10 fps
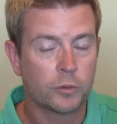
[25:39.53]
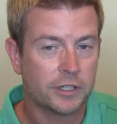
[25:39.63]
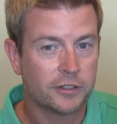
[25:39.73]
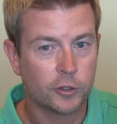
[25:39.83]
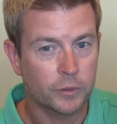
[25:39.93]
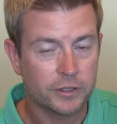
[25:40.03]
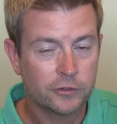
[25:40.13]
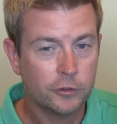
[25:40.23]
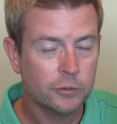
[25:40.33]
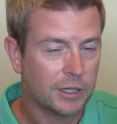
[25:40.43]
want it to go
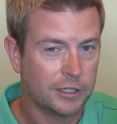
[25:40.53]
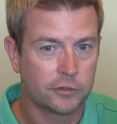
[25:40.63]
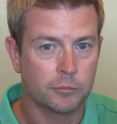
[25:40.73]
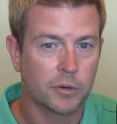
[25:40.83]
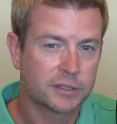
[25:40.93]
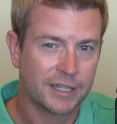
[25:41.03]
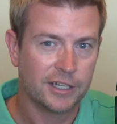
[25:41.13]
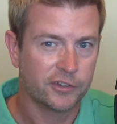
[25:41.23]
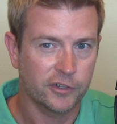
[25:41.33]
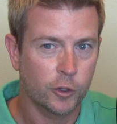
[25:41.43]
into. I just mark that
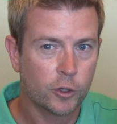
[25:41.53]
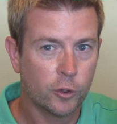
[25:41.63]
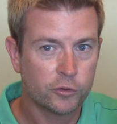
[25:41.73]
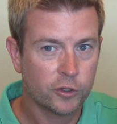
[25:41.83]
as a no-go